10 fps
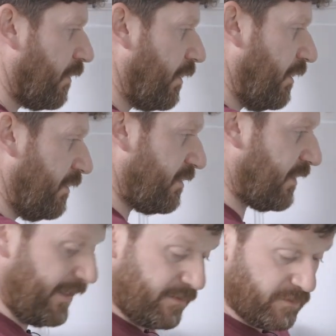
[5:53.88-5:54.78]
In this
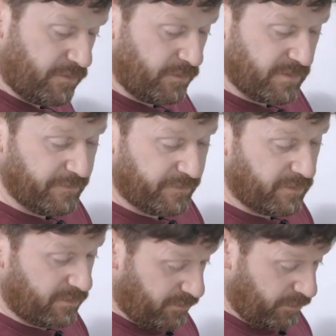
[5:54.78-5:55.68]
case, the screws that have
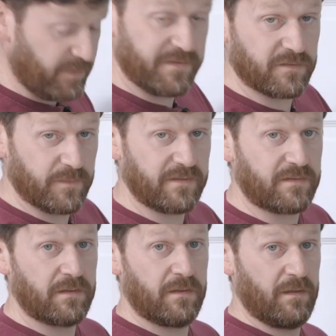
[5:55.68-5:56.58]
come with the switch
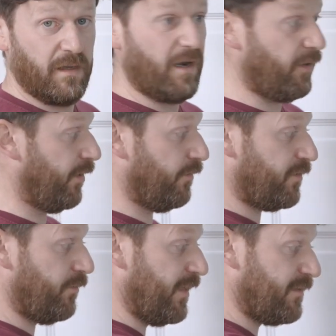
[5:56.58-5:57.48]
are long enough
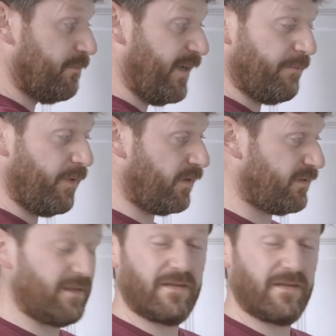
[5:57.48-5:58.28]
to reach the back box.